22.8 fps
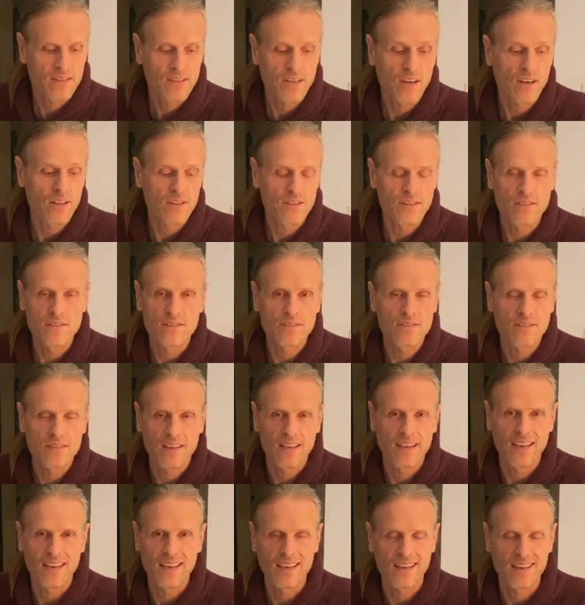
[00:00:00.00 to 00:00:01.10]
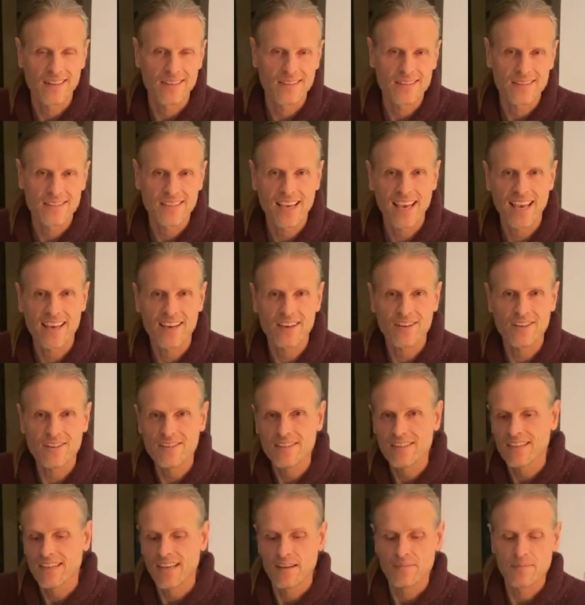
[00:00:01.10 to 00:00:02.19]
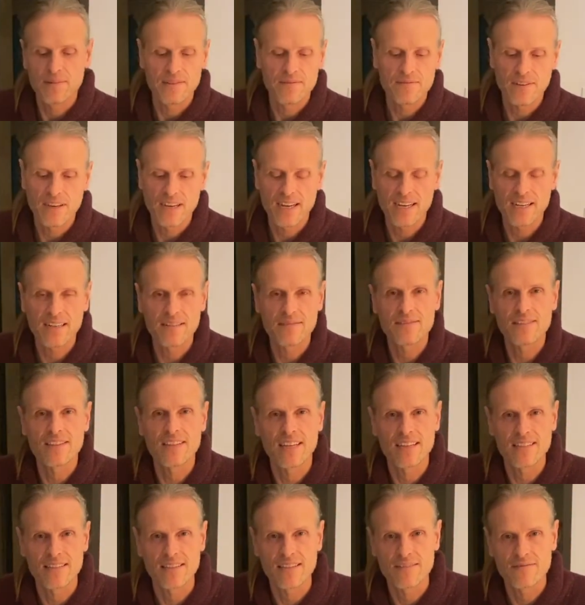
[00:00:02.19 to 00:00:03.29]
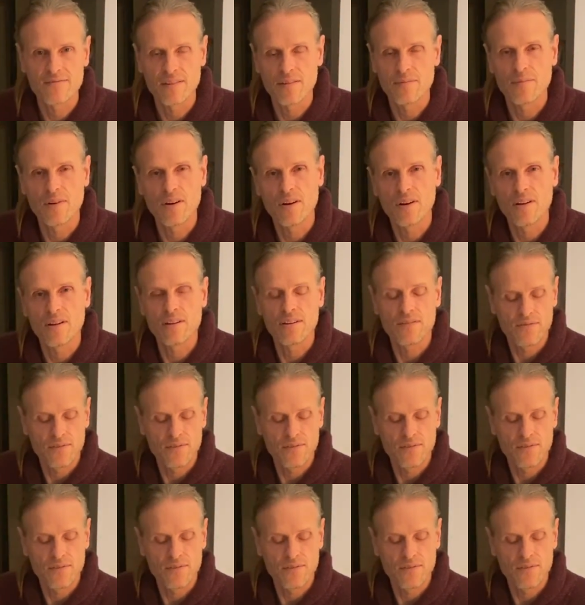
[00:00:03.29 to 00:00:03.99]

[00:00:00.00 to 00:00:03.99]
collards, and kale have been fine. I've collected from all of